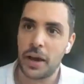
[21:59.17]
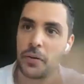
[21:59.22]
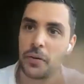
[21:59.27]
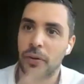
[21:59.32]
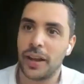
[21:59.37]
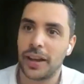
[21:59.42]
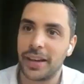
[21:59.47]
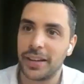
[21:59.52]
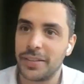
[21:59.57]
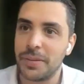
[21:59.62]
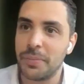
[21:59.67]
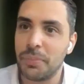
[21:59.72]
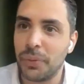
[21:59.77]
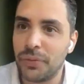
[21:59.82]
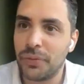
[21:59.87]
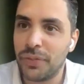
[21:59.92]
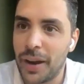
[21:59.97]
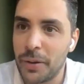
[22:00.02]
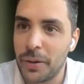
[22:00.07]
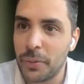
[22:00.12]
kind of like a
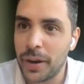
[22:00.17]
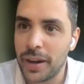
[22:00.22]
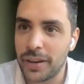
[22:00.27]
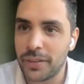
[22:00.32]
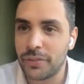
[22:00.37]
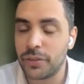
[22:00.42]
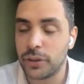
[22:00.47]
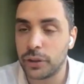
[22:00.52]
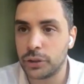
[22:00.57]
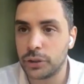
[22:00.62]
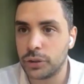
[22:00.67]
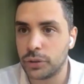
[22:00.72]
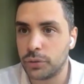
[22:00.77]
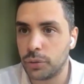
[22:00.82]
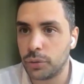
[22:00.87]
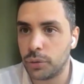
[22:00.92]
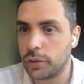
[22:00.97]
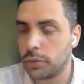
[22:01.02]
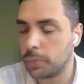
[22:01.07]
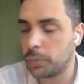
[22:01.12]
simplified version
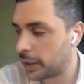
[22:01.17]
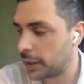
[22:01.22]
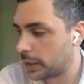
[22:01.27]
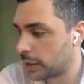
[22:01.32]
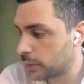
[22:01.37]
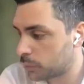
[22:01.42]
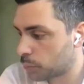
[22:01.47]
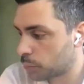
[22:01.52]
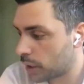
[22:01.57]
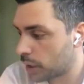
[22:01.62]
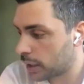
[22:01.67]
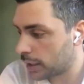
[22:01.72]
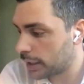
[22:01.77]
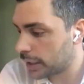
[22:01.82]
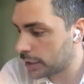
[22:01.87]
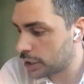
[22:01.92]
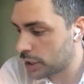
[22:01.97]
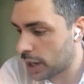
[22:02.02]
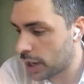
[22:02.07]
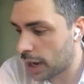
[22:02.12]
to explain what an
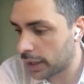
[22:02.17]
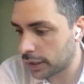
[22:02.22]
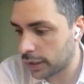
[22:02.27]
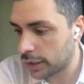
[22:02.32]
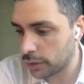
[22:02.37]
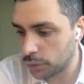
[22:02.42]
AGI